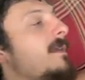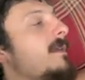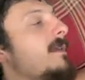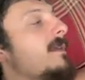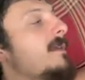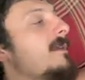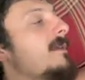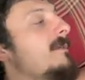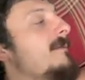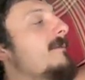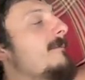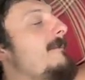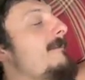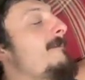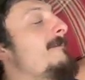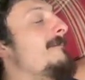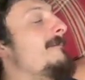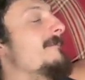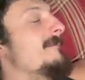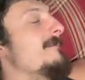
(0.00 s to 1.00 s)
have no
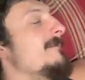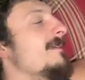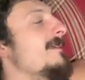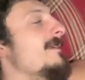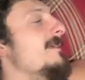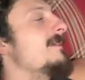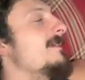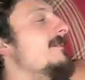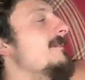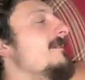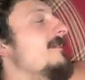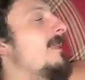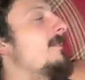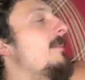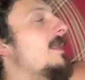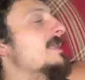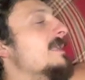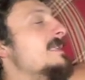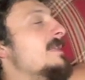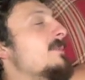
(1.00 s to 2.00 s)
idea what you're talking about. So.
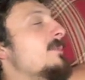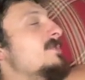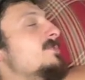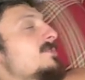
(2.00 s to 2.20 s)
I'm gonna say, what